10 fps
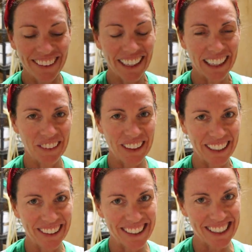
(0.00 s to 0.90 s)
Thought I'd come in
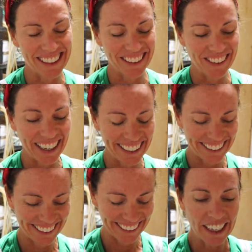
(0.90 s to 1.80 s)
here, it's a little
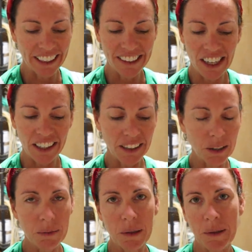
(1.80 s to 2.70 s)
quieter. I'm gonna talk a
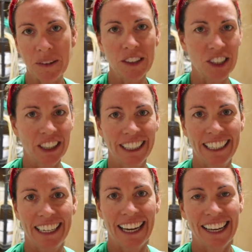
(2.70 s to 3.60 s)
little bit about the
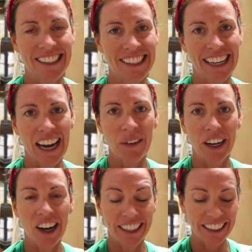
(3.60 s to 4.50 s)
journey as to how I
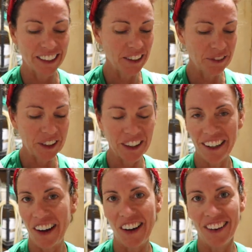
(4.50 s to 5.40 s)
got here, if you're
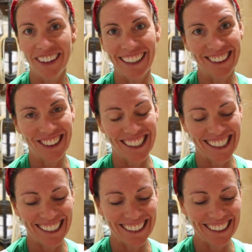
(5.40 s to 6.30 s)
at all
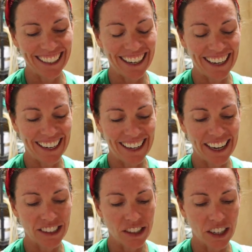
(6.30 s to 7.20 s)
interested.
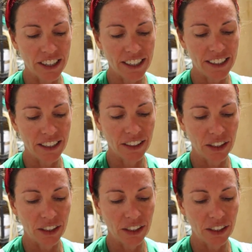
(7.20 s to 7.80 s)
I started